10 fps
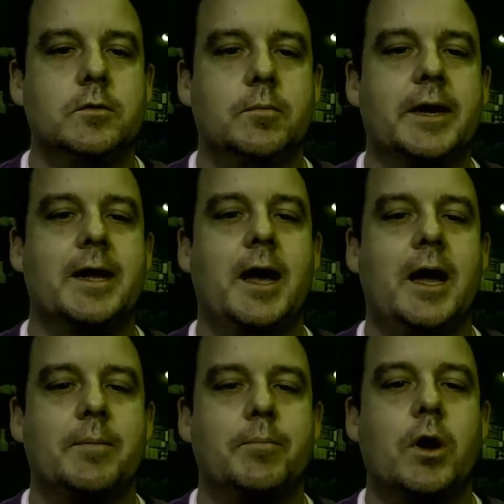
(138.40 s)
my
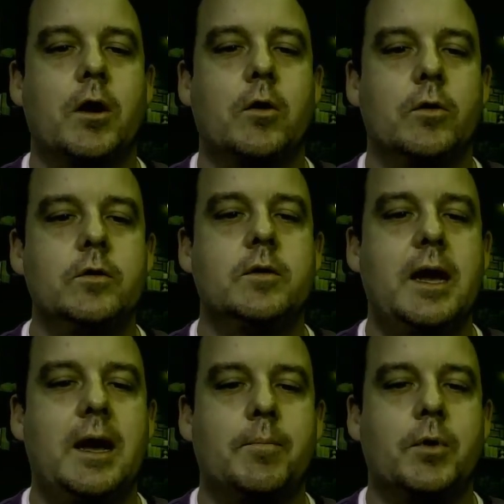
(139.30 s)
guy, bro, who you
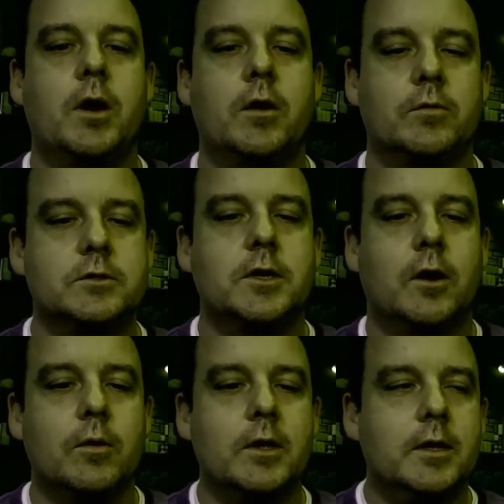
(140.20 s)
got, bro.
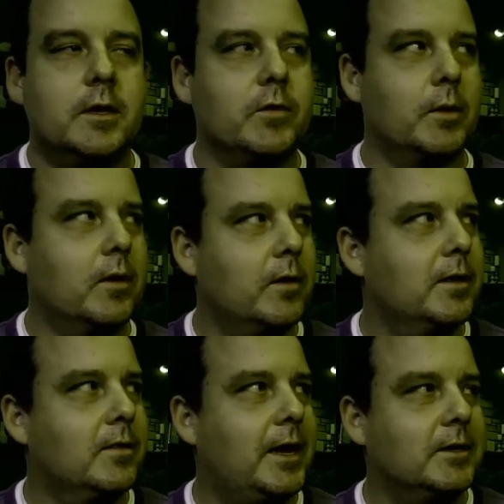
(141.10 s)
So if you hear any
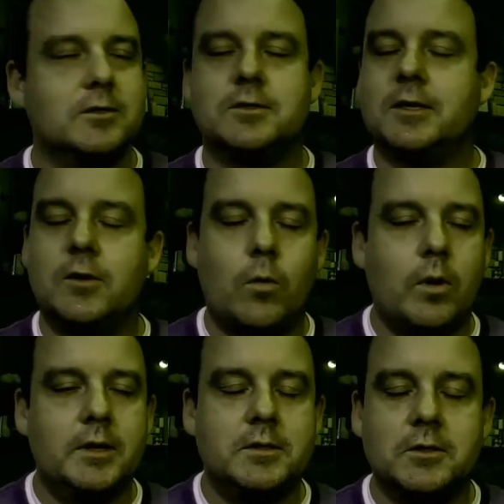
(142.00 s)
of that, just
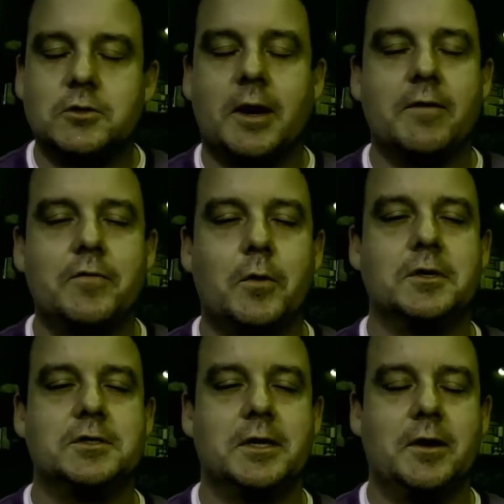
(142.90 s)
ignore it. Try to
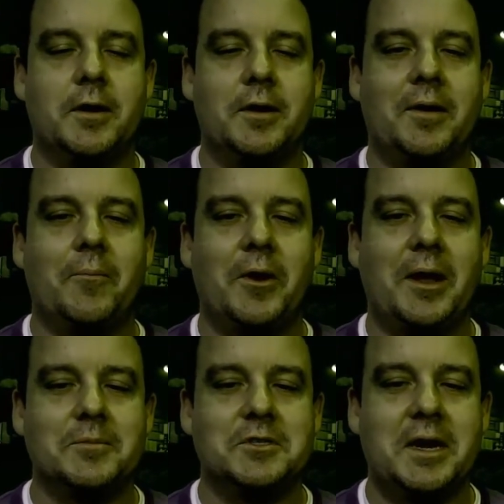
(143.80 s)
focus in on what
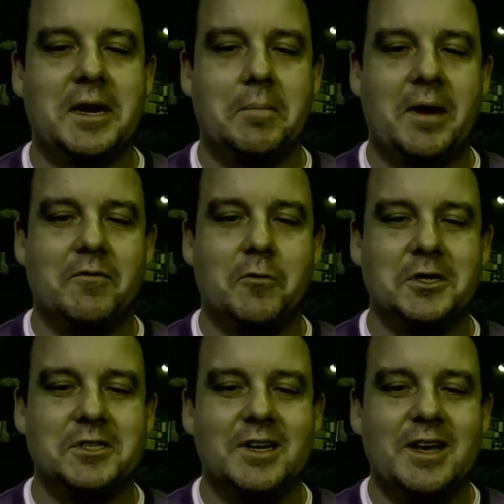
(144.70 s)
I'm saying in my
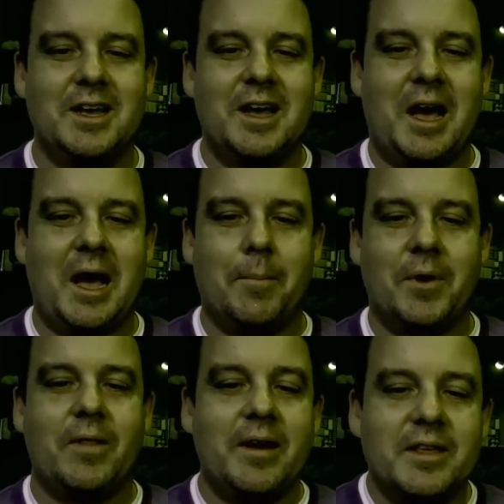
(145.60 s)
voice. But
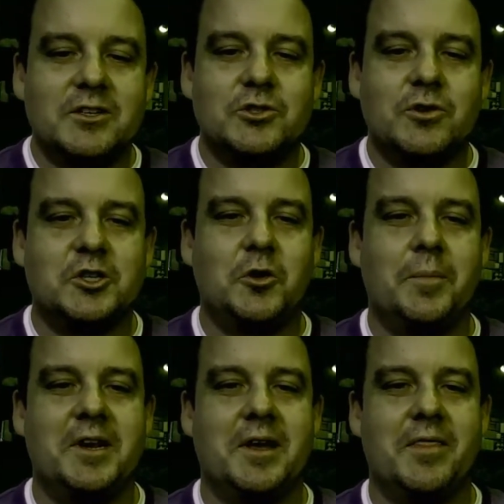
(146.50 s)
a lot of the instruction will
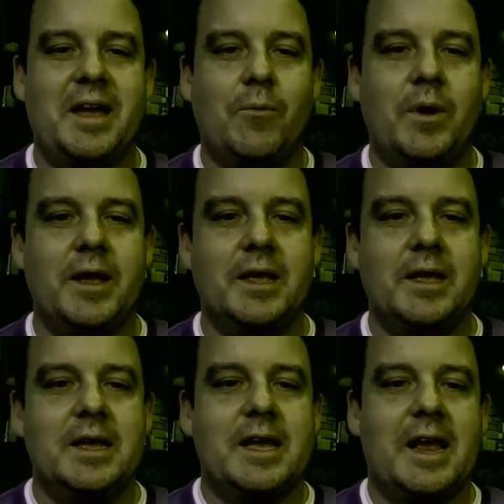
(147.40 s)
be done that way,
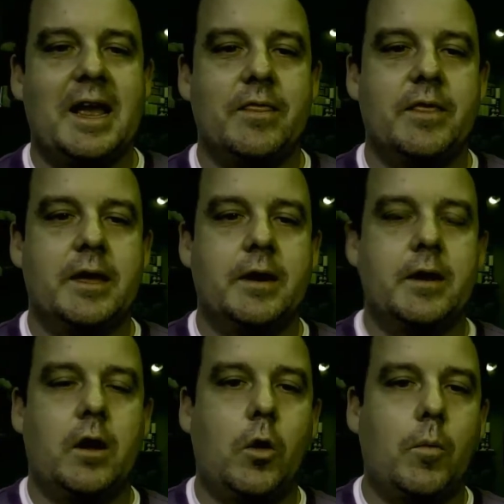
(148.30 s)
and
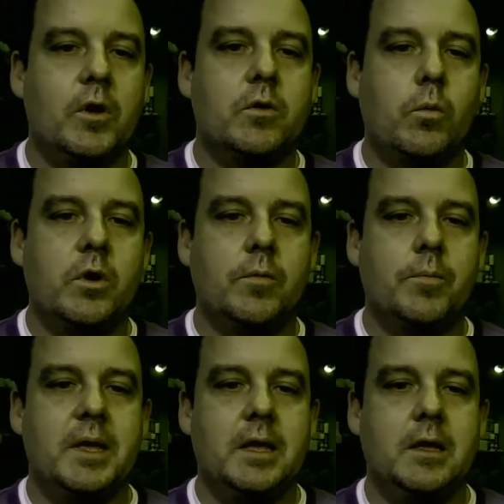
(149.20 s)
then homework will
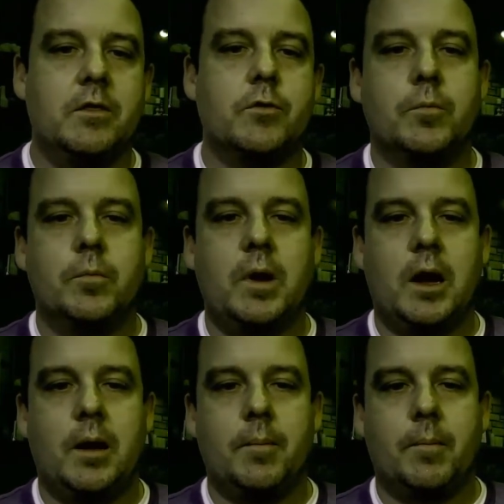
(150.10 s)
be through
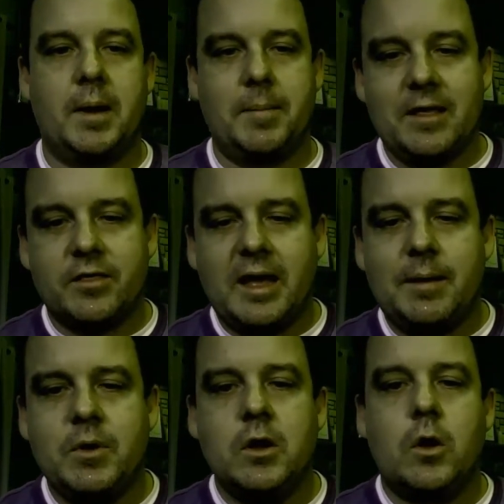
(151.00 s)
my math
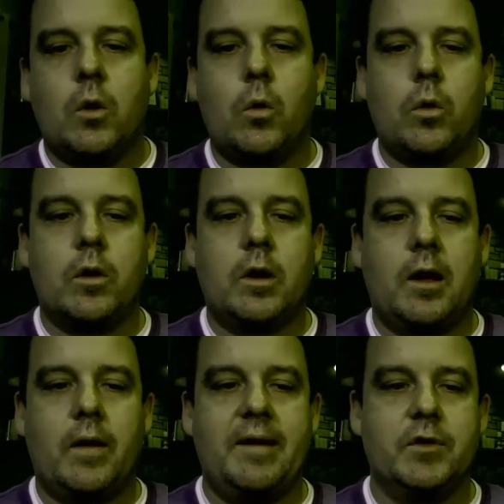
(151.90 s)
lab, or
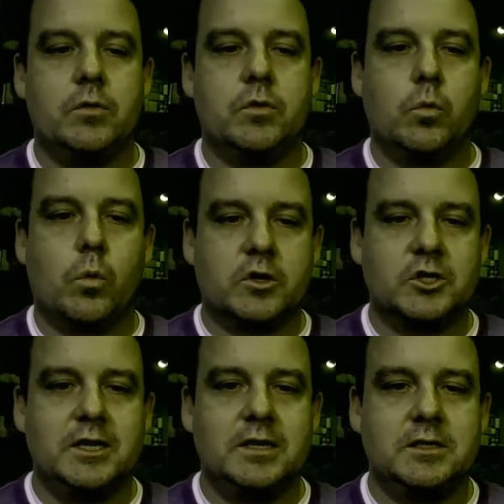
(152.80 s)
I'll have you do
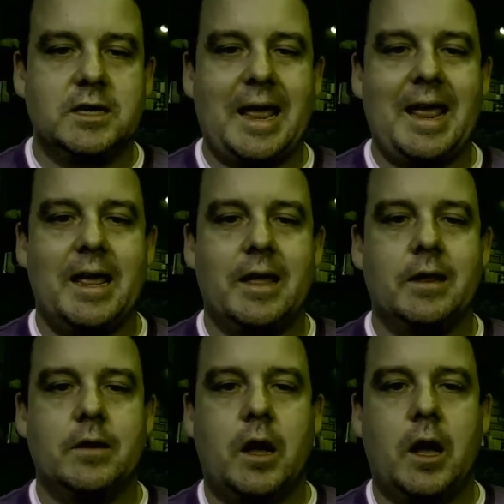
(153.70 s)
worksheets
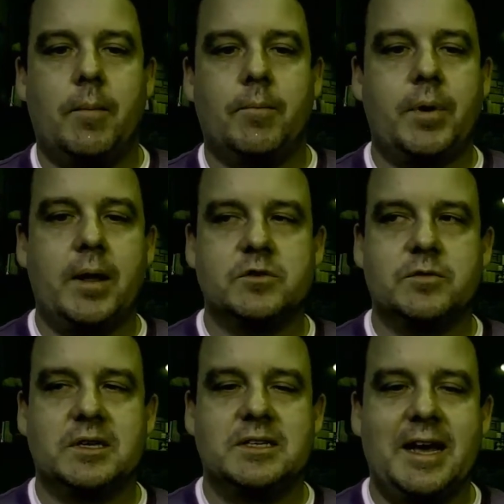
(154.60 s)
and problems
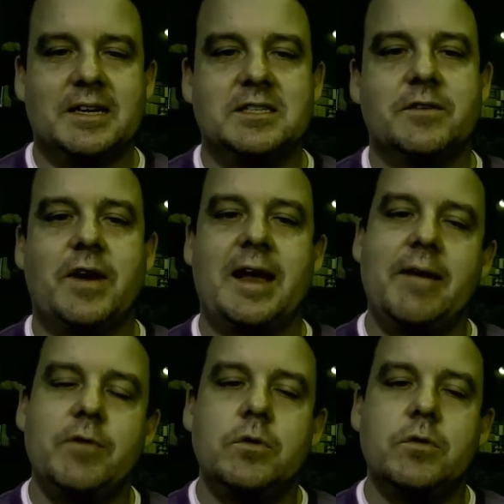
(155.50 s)
from the text. If I
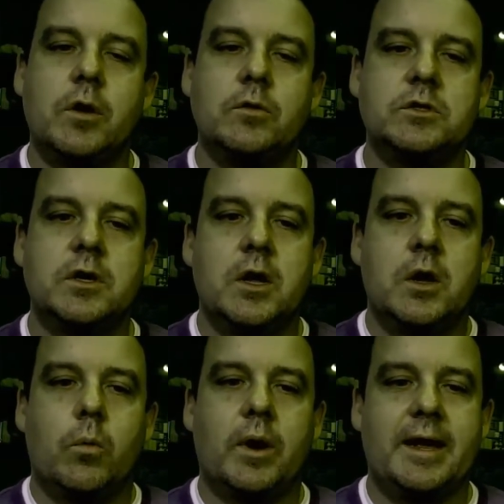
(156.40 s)
have you do those,
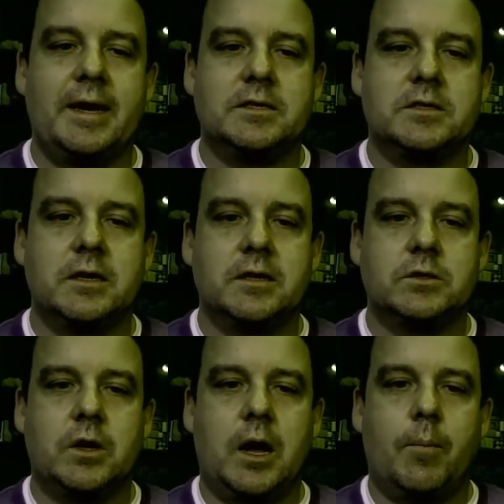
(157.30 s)
what I ask
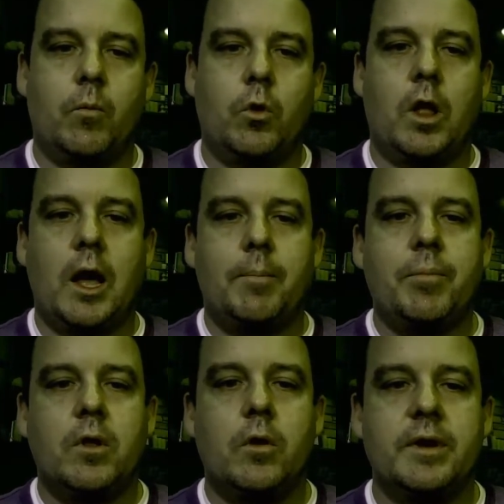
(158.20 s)
is we'll
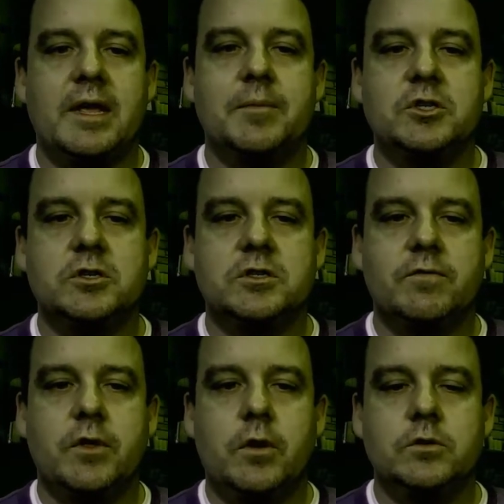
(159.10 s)
upload images
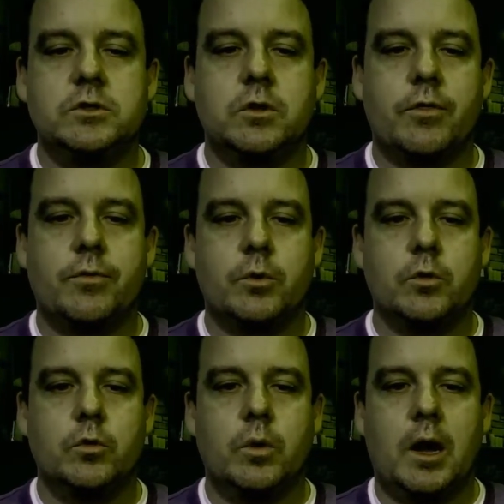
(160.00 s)
of those
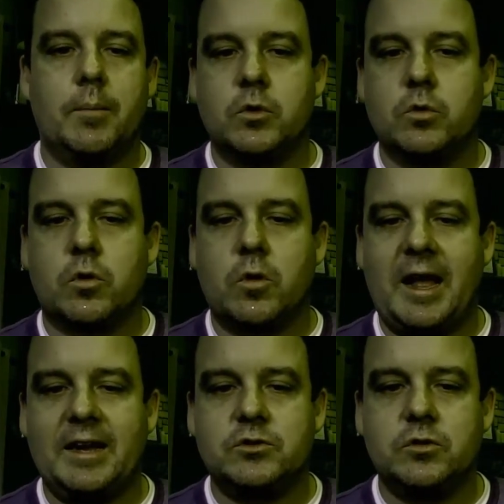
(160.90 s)
through Google
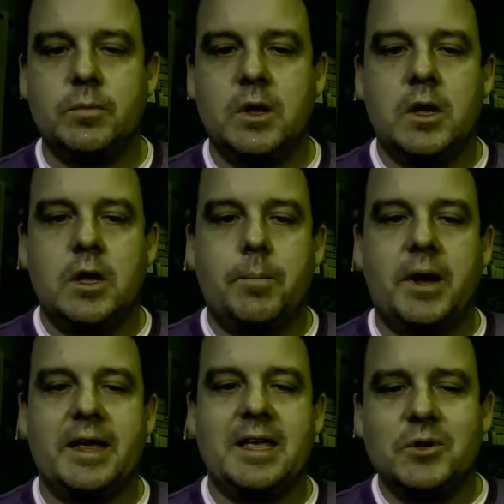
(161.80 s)
Classroom,
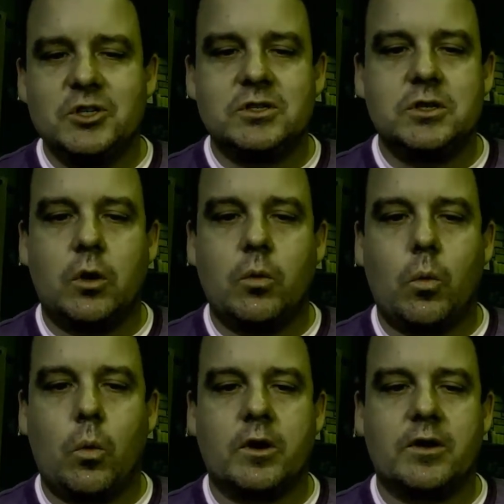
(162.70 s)
but images don't
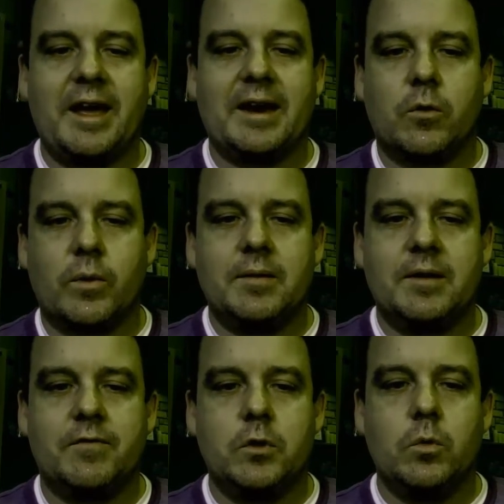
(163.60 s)
work that great
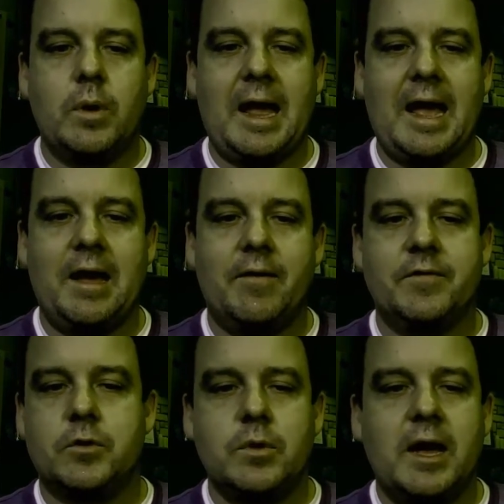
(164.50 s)
if you
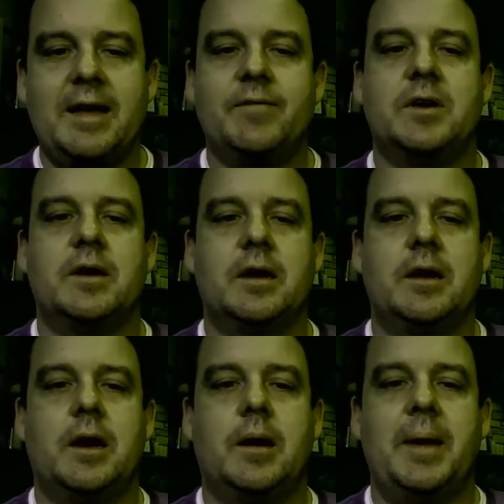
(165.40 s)
do not have a
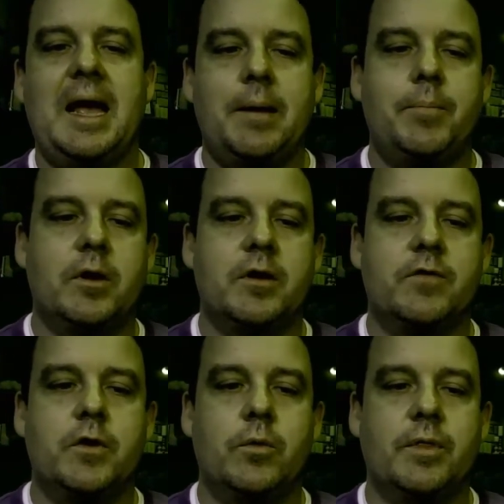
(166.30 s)
app on your
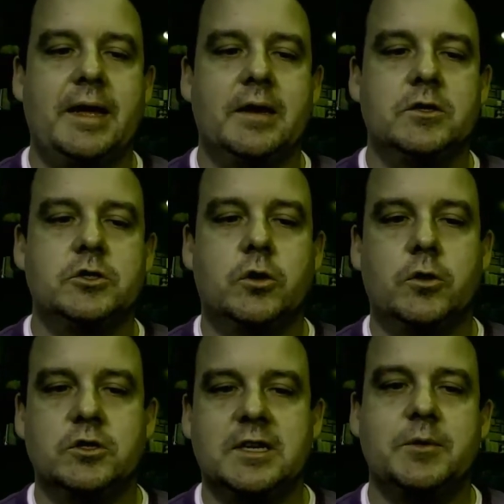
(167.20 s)
phone that
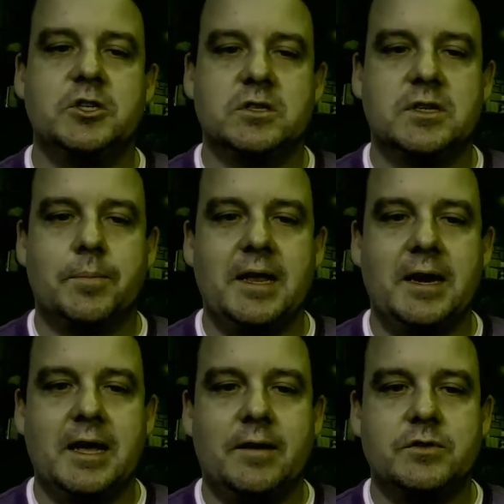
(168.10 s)
turns images to
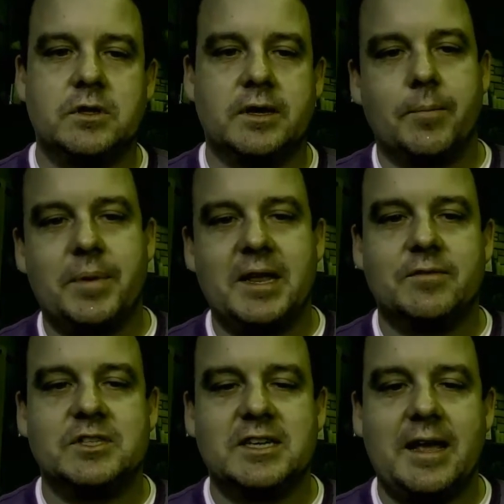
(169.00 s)
PDFs, like a
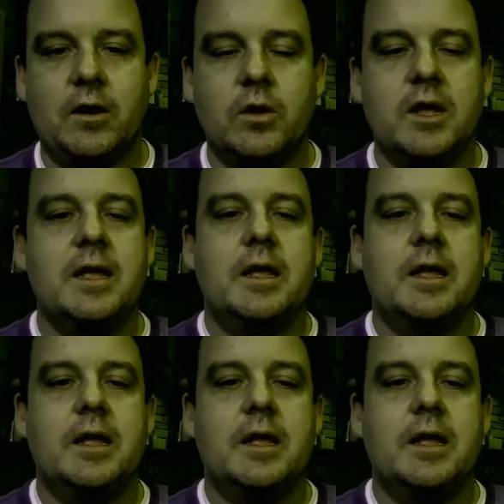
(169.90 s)
PDF scanner.